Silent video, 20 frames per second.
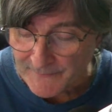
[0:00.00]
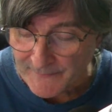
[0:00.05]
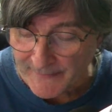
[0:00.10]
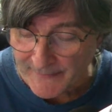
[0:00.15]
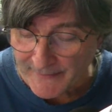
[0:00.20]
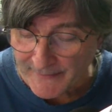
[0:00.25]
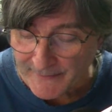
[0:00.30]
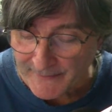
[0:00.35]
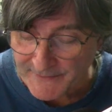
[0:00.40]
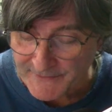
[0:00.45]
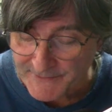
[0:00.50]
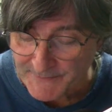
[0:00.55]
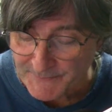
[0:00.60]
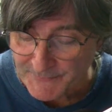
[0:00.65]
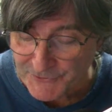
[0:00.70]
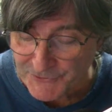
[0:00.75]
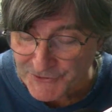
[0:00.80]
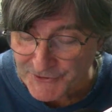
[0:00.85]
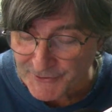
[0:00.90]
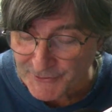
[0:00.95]
except
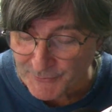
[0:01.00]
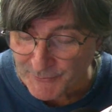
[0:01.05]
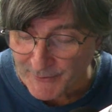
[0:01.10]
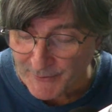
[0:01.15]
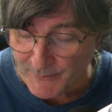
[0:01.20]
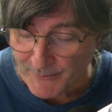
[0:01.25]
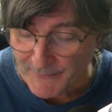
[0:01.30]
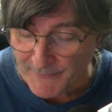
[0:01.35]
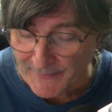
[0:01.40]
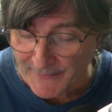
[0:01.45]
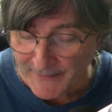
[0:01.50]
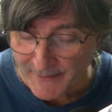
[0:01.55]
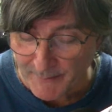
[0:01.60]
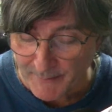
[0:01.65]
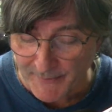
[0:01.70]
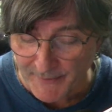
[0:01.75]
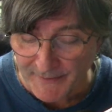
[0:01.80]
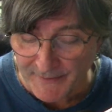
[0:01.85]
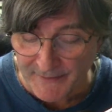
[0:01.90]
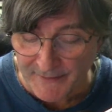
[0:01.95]
in January, with the latter
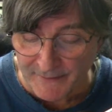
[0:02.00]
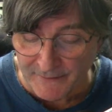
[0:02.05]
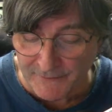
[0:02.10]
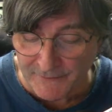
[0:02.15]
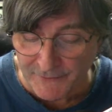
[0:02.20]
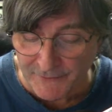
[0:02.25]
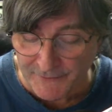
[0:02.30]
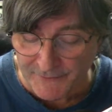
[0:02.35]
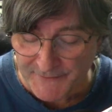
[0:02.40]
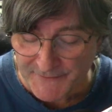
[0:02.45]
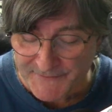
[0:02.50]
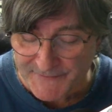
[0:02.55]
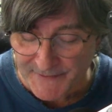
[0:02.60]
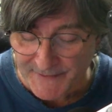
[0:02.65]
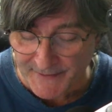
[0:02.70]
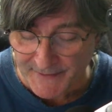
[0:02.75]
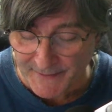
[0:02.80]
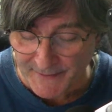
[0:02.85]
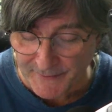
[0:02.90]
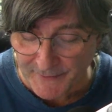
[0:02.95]
being held on a
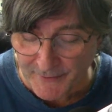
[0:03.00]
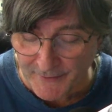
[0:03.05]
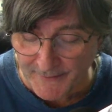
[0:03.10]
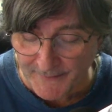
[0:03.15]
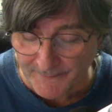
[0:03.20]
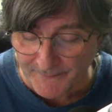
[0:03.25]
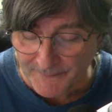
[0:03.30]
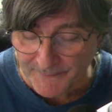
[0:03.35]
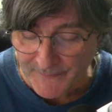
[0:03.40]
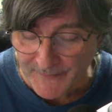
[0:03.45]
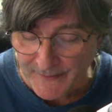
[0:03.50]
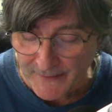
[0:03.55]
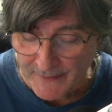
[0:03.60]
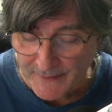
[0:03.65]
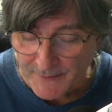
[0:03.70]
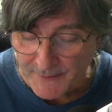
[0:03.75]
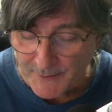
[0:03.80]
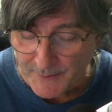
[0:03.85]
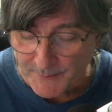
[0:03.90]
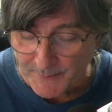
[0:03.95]
Saturday night.
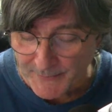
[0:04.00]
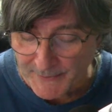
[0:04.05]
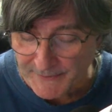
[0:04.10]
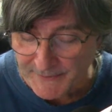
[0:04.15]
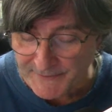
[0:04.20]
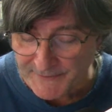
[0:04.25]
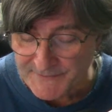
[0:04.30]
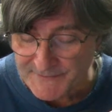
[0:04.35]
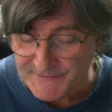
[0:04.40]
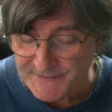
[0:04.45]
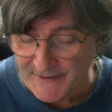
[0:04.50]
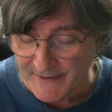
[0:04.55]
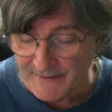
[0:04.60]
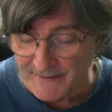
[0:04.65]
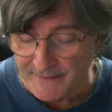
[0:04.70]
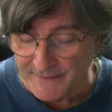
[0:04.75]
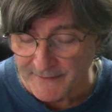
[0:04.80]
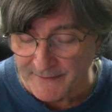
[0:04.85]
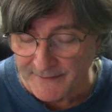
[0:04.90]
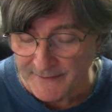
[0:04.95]
Meetings start
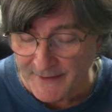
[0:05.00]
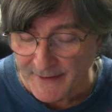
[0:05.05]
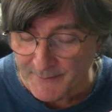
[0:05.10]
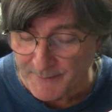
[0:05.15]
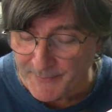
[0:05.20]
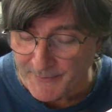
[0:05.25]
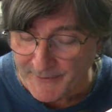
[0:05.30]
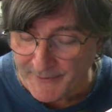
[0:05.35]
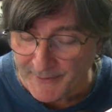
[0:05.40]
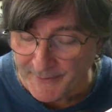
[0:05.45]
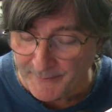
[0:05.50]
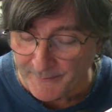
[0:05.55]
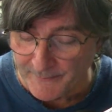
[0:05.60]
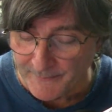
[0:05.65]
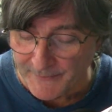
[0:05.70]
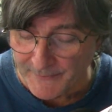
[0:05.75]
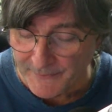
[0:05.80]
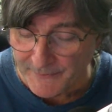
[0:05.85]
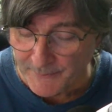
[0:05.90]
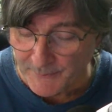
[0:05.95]
at 8
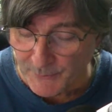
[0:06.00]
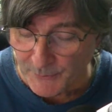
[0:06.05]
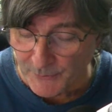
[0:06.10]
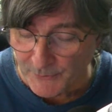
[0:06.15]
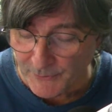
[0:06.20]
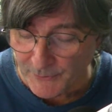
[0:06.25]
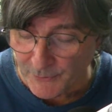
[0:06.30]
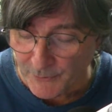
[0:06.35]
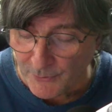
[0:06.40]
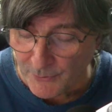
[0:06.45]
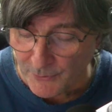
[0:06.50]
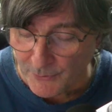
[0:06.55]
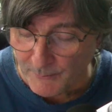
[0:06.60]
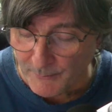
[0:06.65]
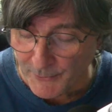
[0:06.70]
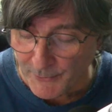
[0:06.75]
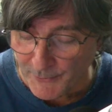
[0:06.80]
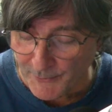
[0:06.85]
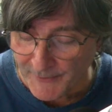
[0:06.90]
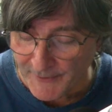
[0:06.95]
p.m. in the Mullier Hall,
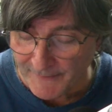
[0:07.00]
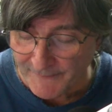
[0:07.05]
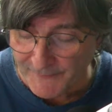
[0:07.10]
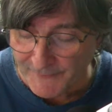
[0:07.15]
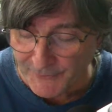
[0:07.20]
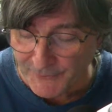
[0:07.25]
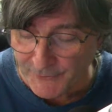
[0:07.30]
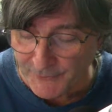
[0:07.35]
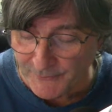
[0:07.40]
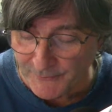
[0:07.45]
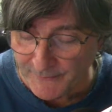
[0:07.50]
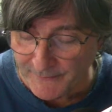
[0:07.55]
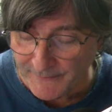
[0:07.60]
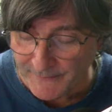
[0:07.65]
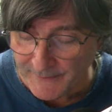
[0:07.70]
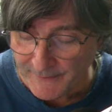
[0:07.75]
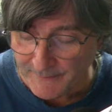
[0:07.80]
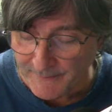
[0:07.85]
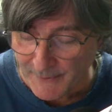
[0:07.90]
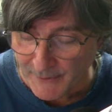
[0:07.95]
Burwood Avenue,
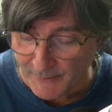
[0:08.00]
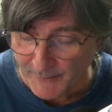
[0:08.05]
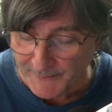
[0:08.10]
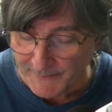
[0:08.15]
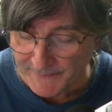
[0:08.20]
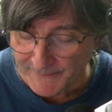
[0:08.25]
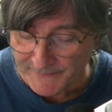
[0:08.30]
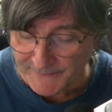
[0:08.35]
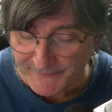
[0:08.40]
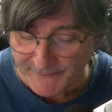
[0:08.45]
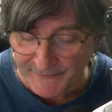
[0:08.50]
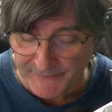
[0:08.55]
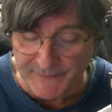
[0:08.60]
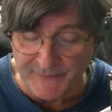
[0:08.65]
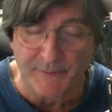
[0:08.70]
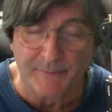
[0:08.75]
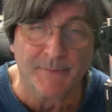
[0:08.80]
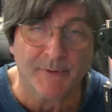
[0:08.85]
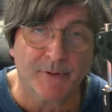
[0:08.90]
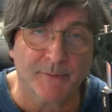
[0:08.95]
in Melbourne, near
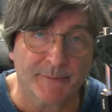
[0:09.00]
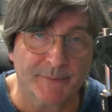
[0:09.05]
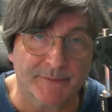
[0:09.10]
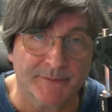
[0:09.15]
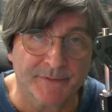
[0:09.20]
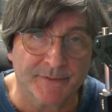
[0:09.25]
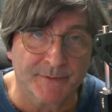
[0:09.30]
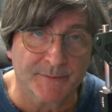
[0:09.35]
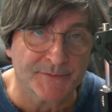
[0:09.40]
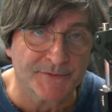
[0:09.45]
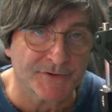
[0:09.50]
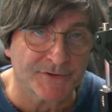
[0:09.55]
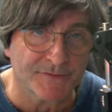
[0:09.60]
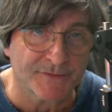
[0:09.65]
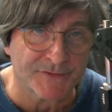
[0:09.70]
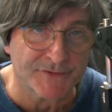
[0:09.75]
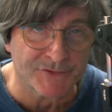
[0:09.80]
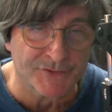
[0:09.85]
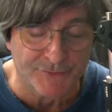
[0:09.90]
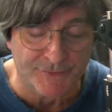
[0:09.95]
the Melbourne
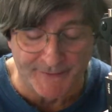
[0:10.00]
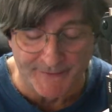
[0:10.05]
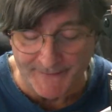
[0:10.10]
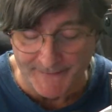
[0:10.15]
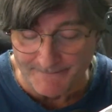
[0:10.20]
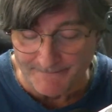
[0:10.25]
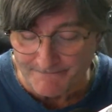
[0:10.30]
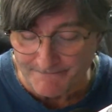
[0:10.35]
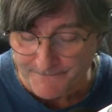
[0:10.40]
Observatory.